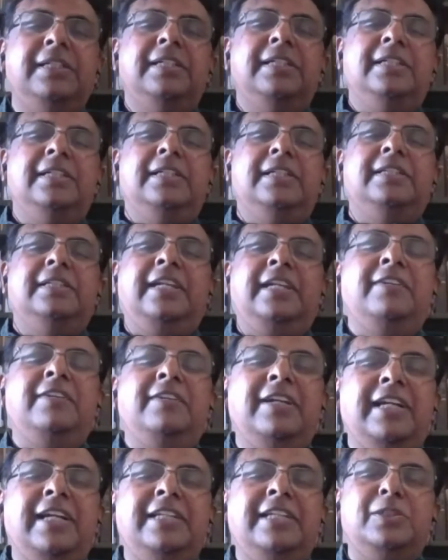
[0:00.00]
Then I
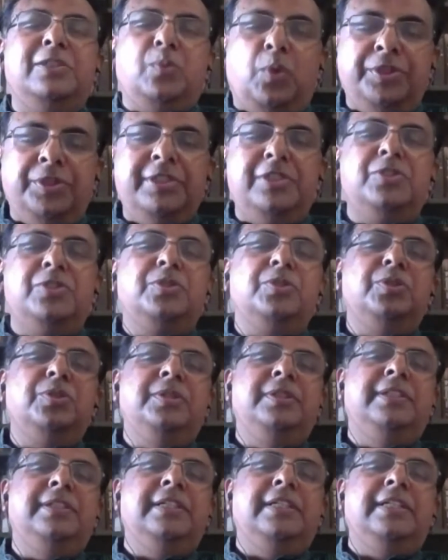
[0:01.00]
realized it wasn't
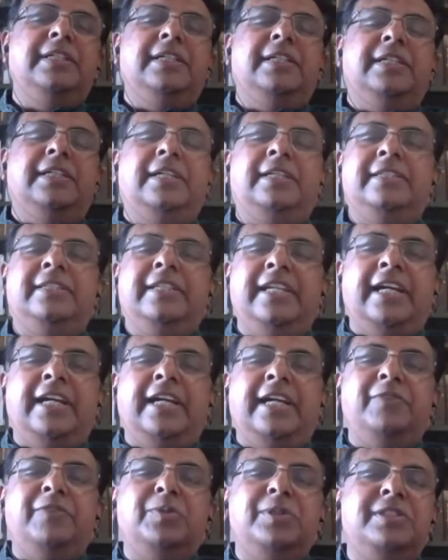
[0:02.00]
so. Then
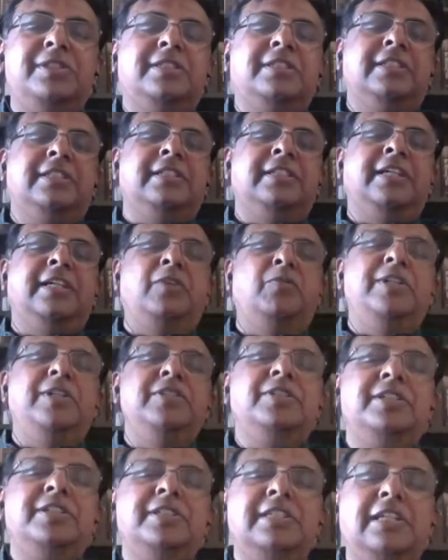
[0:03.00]
I was
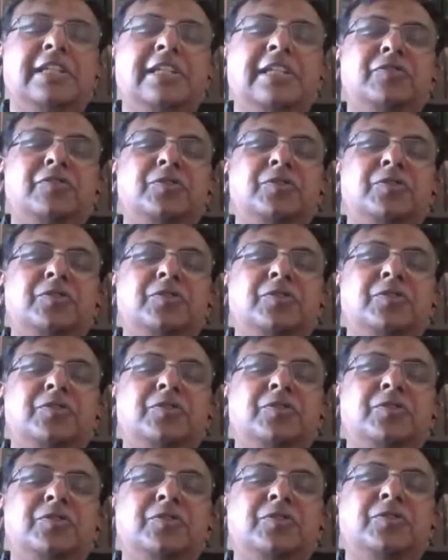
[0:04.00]
adventurous enough to
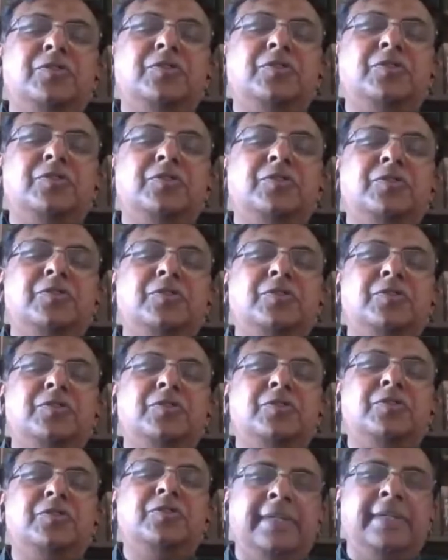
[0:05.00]
ask
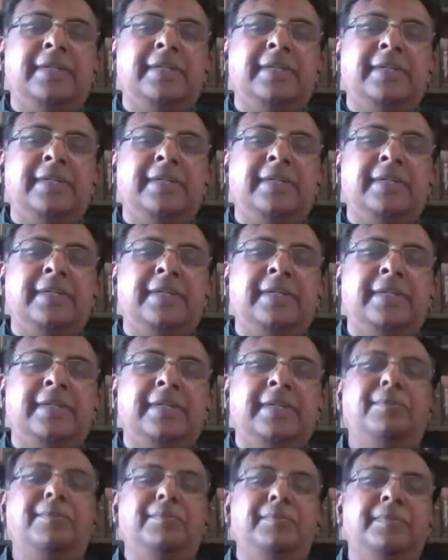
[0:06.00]
my neighbors
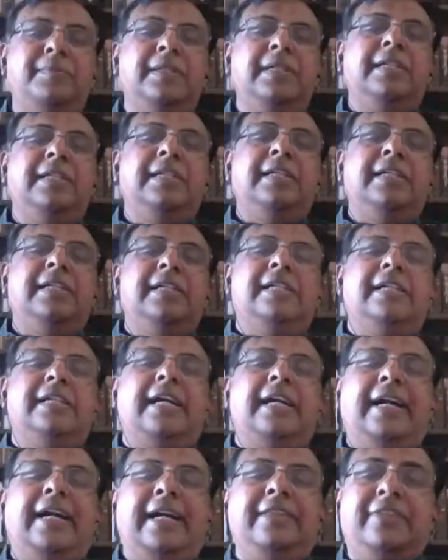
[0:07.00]
to come,
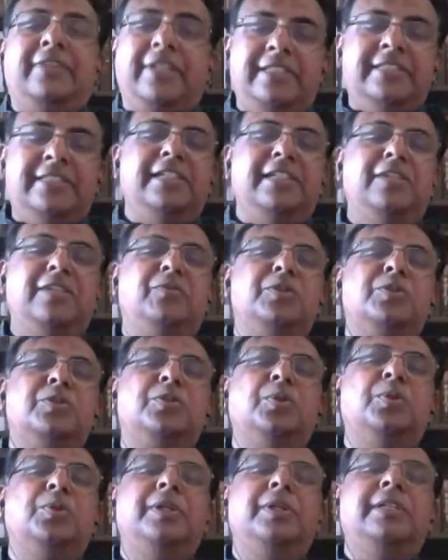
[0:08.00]
and they said it was
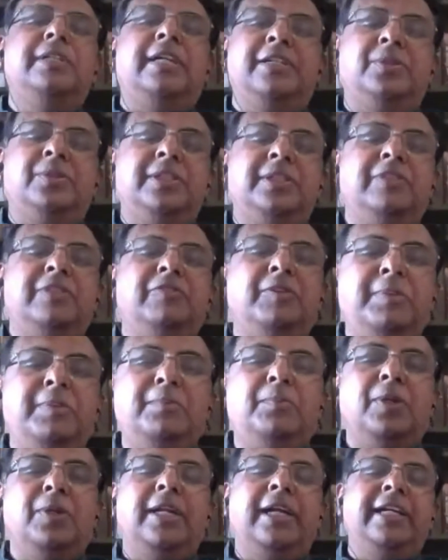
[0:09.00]
good. I thought they were
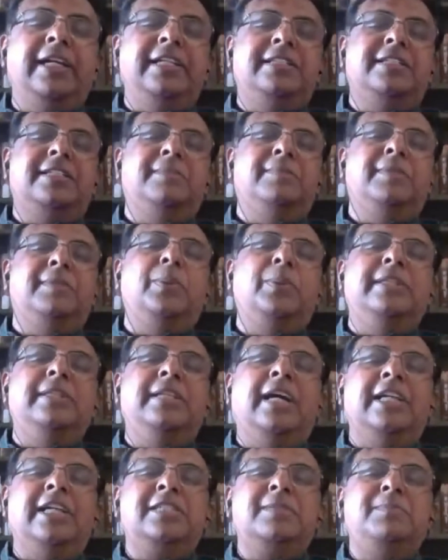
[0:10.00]
being polite, but when they
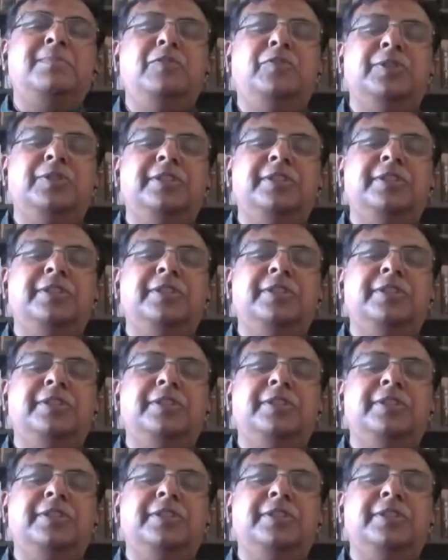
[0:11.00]
asked me for the